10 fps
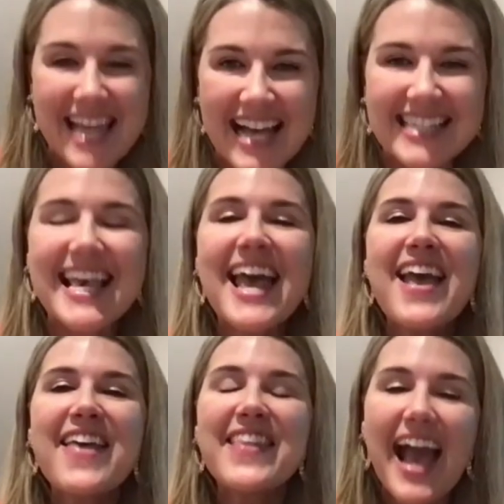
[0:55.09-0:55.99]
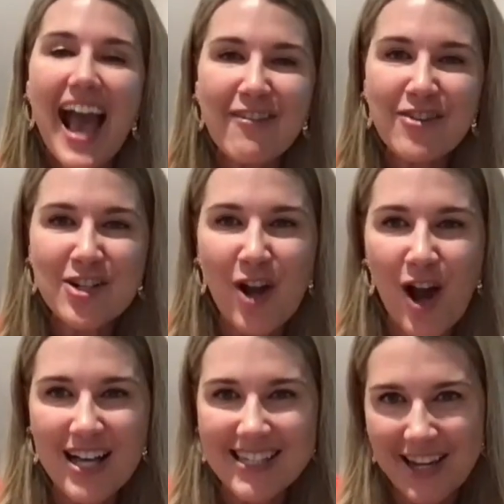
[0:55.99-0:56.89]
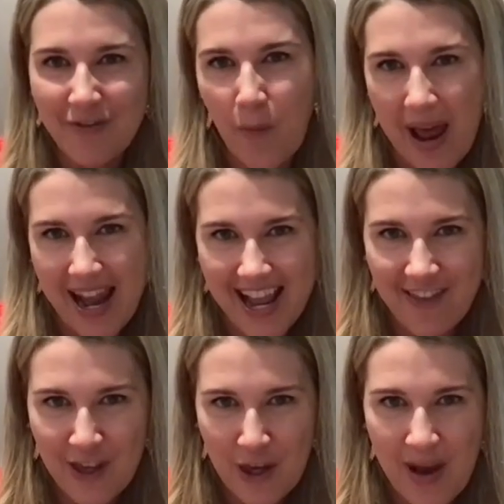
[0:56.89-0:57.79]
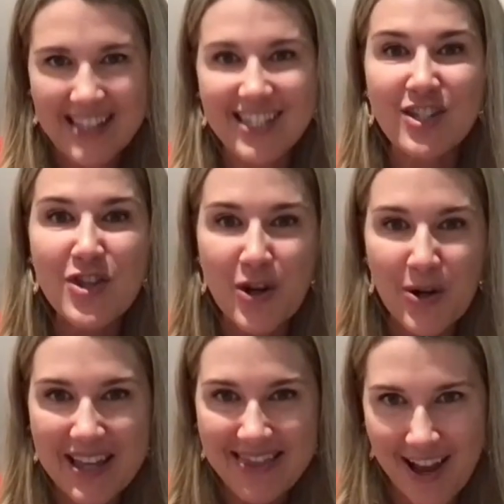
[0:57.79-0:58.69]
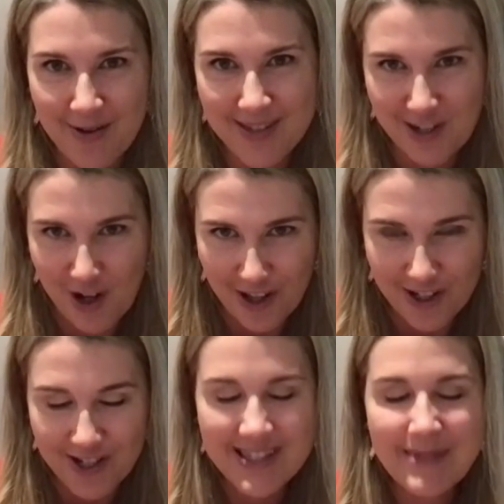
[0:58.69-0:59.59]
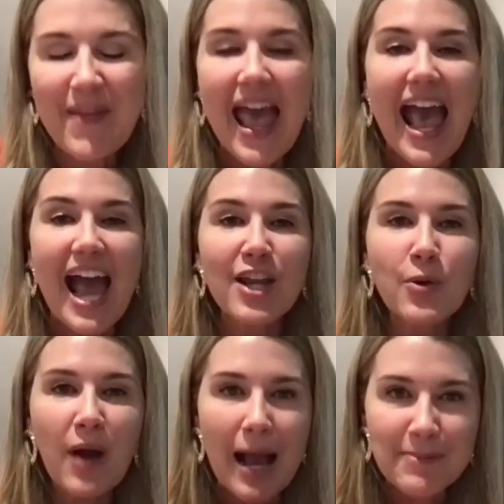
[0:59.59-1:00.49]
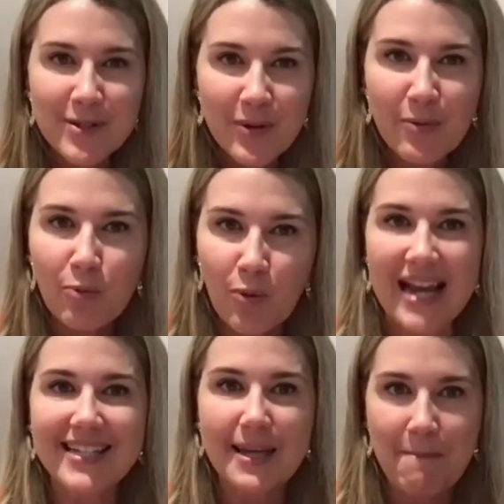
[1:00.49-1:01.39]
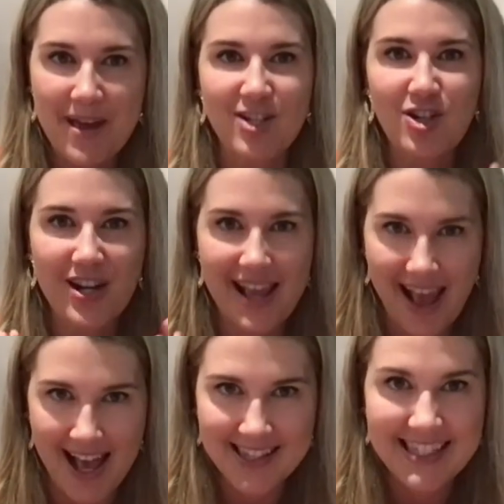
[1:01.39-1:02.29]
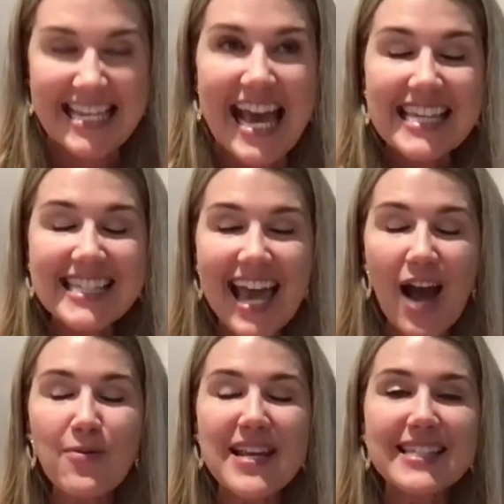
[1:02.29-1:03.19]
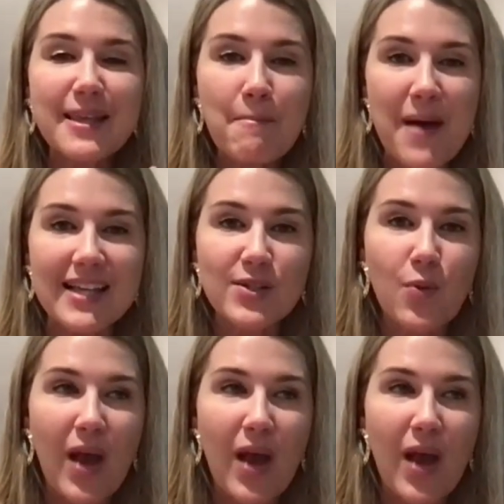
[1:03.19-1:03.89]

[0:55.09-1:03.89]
yes, the average cost of a wedding in the U.S. is thirty thousand dollars, and you were absolutely right to mention guests. Guest count is the best